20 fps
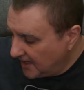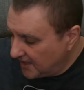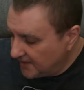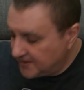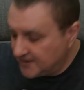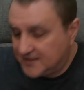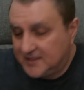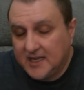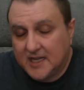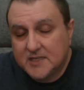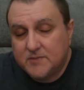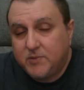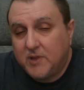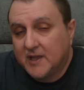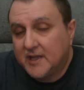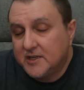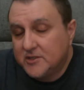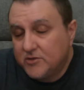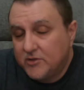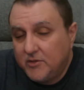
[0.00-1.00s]
This does
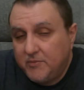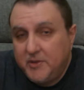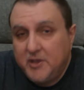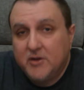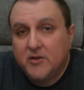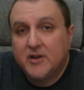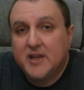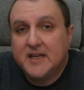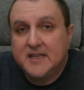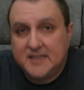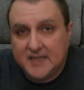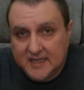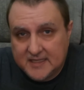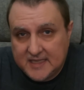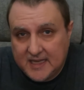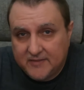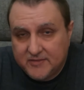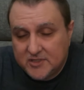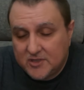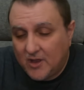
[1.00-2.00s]
plug into a computer. It does
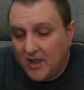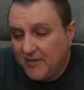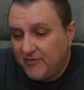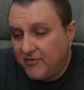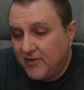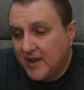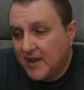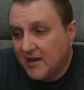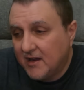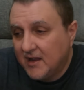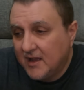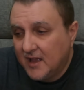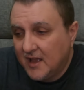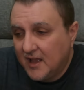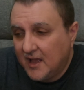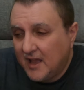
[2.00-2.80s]
have software.